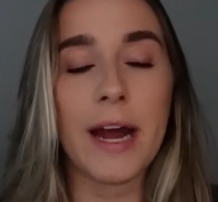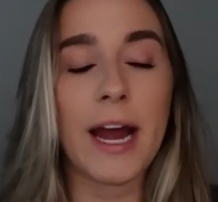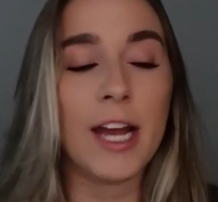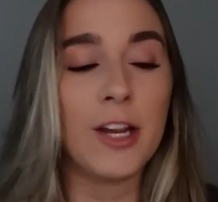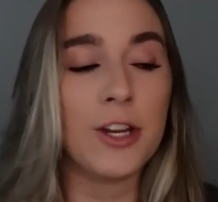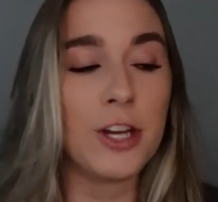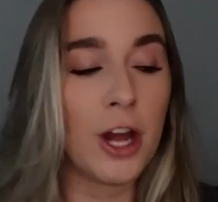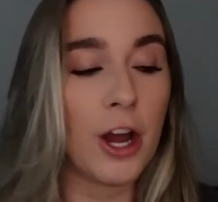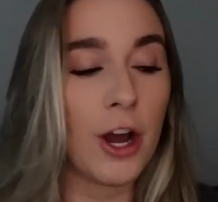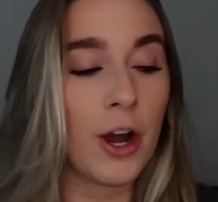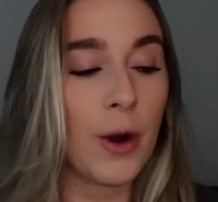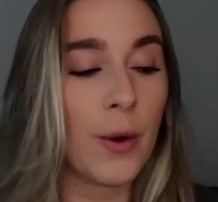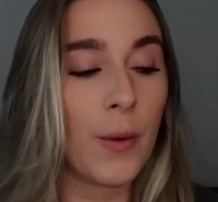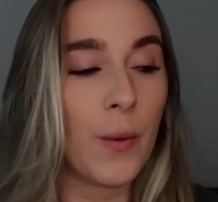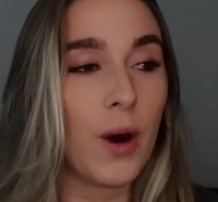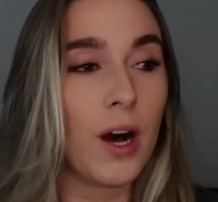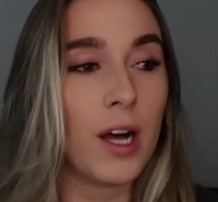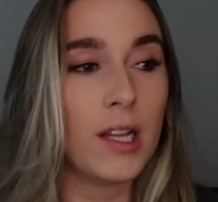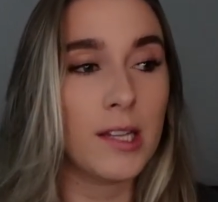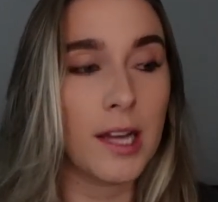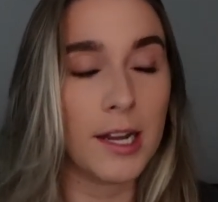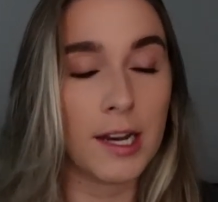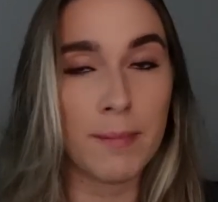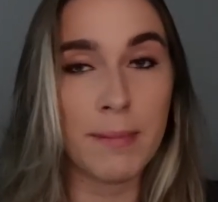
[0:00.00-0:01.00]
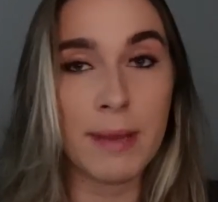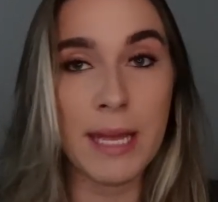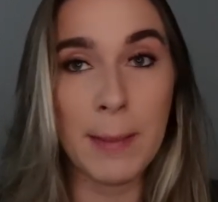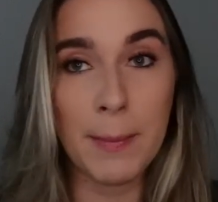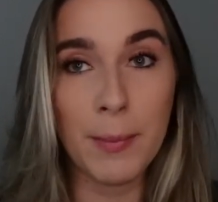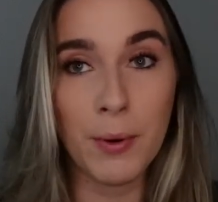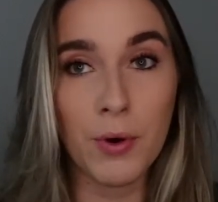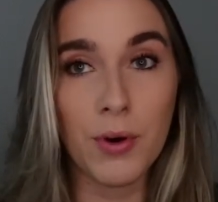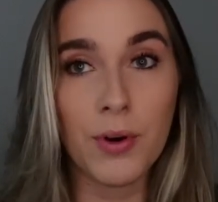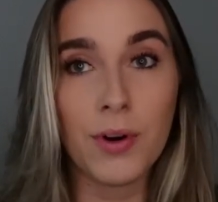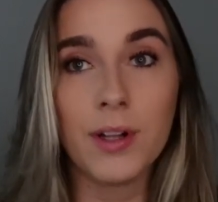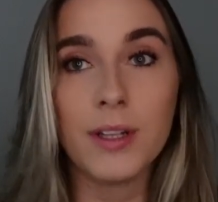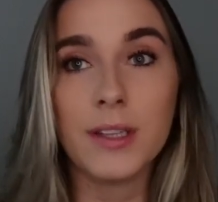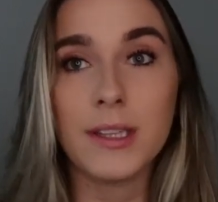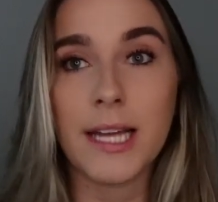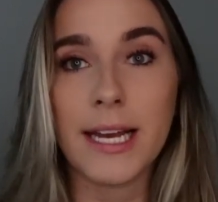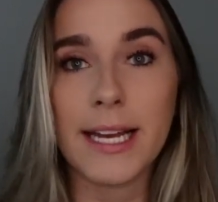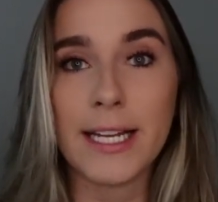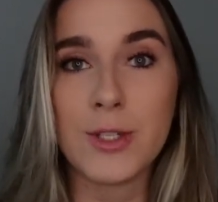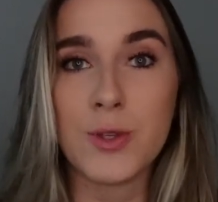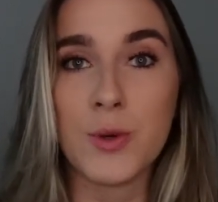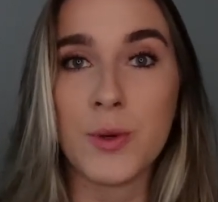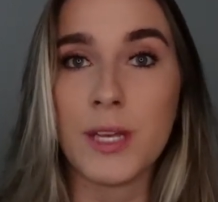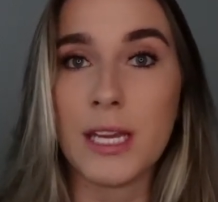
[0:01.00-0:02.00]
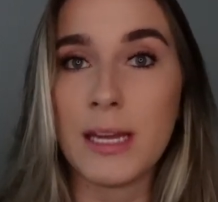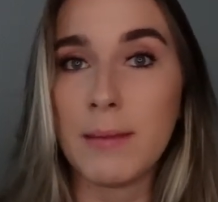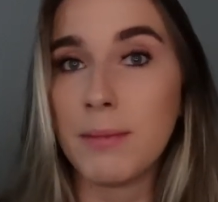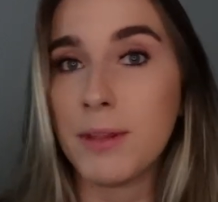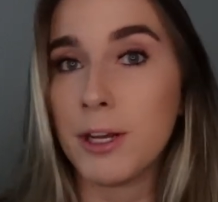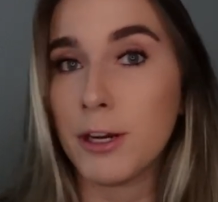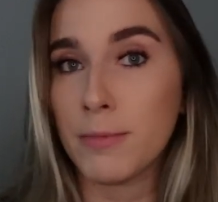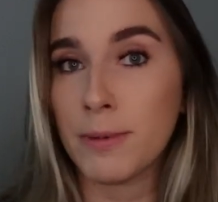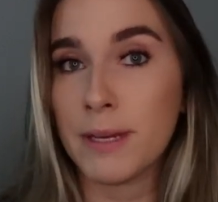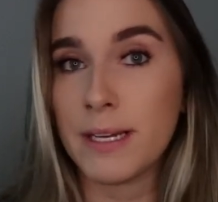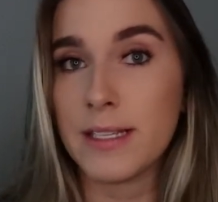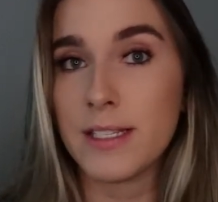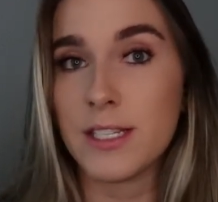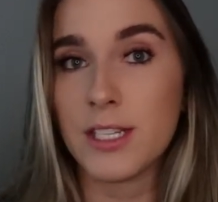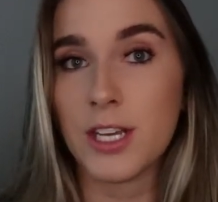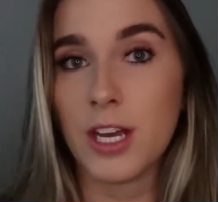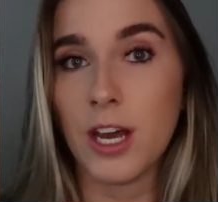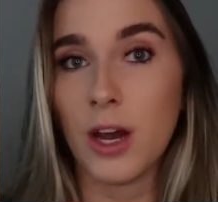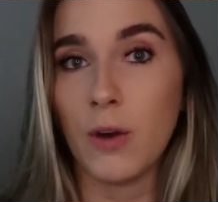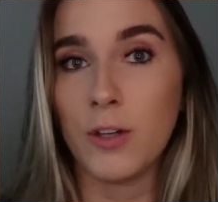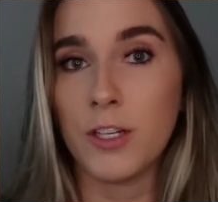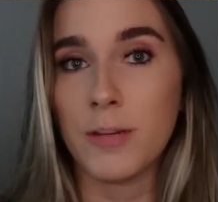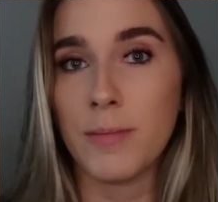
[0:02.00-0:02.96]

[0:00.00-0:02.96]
I know a lot of people like to keep their P T O